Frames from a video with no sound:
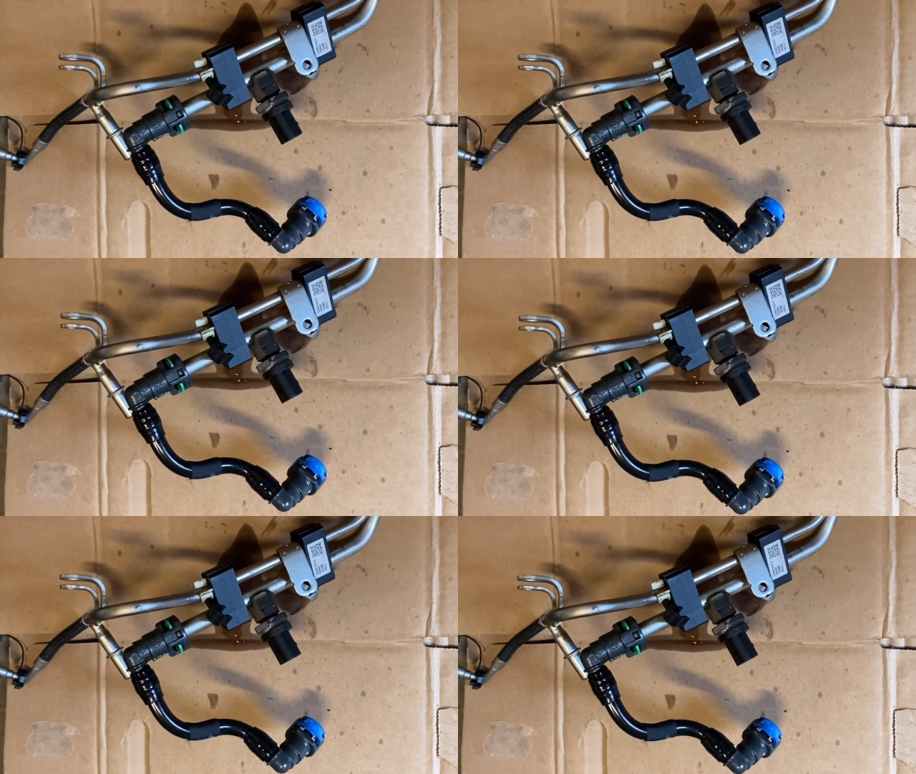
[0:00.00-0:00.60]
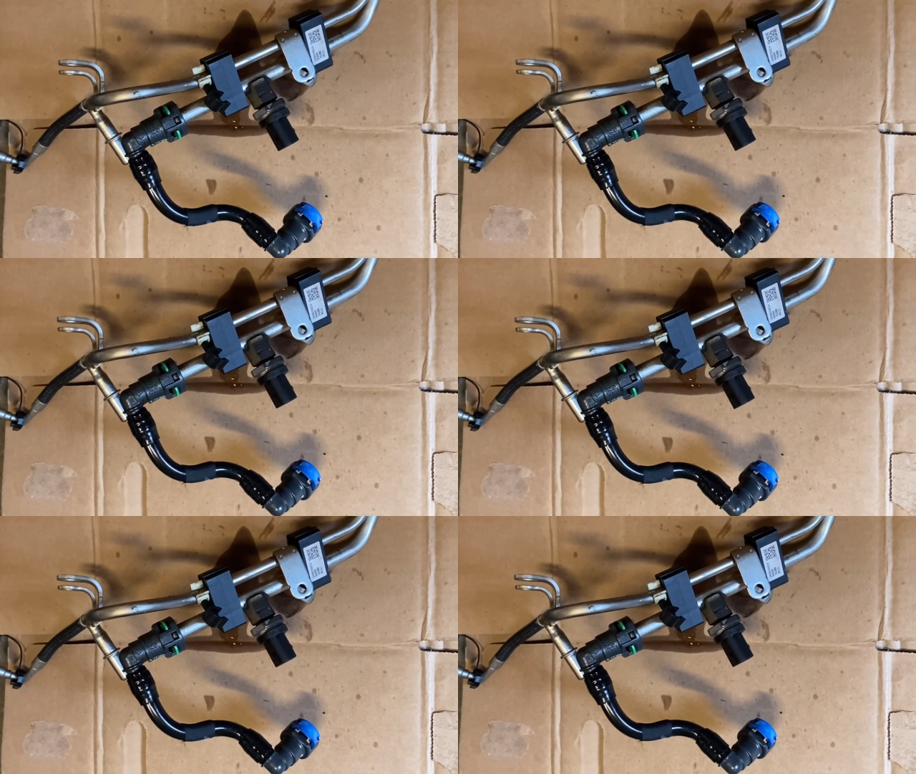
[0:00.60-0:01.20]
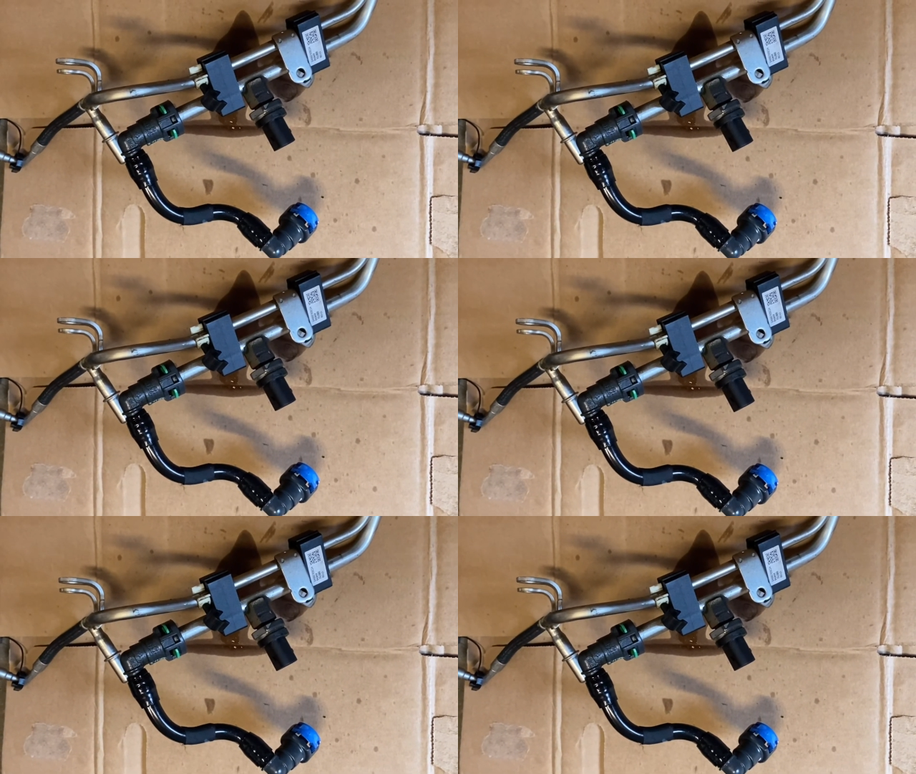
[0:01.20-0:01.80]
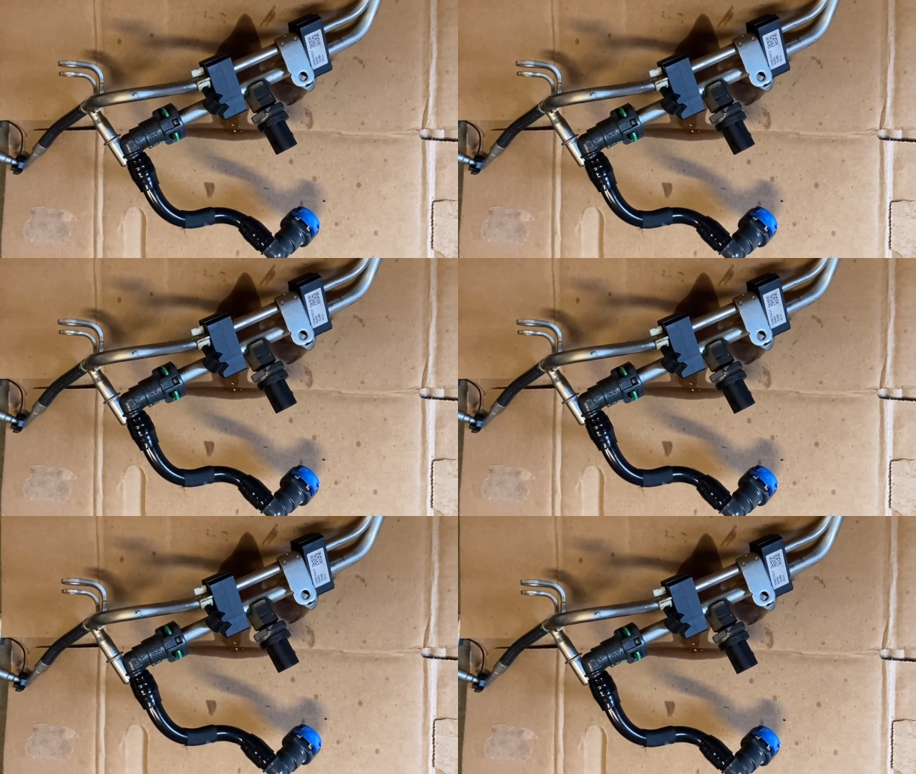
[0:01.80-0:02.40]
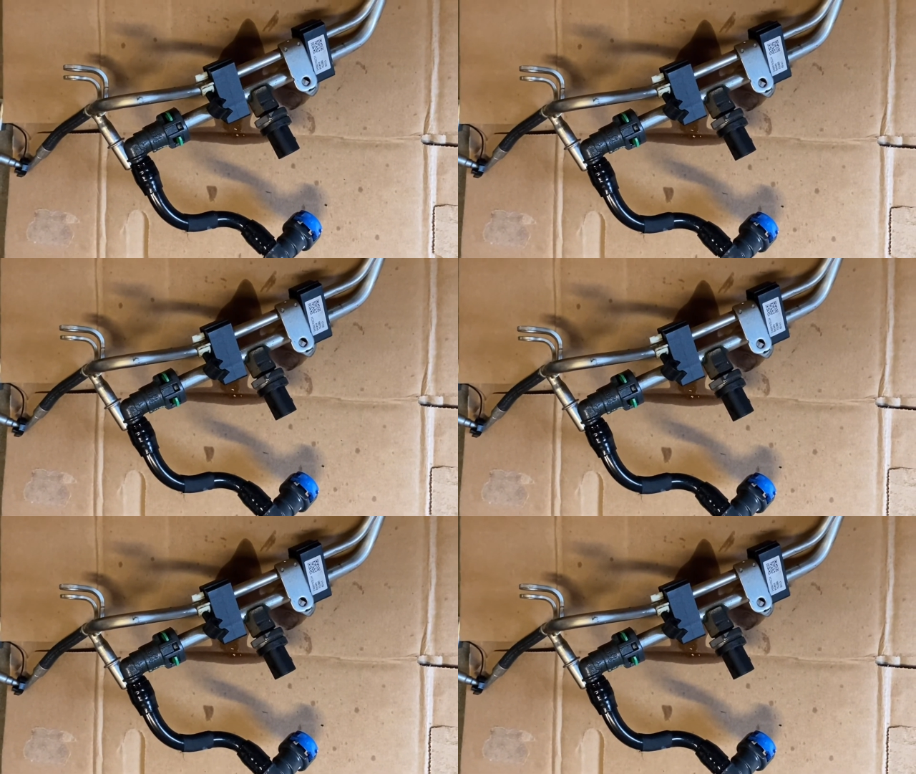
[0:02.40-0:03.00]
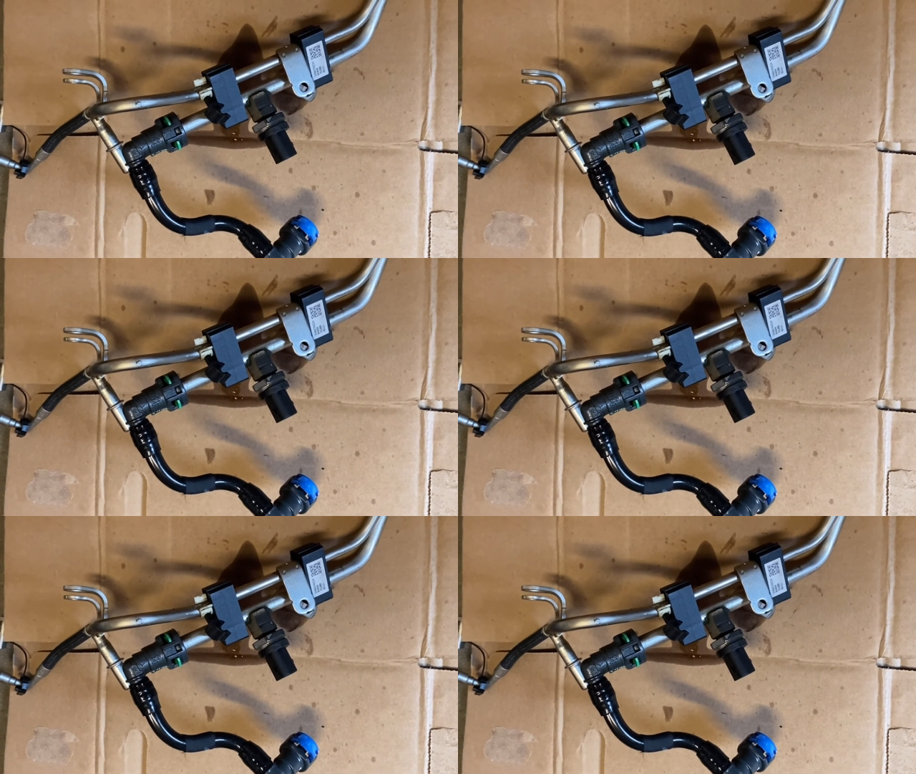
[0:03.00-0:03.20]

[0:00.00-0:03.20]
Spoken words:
(no speaker visible)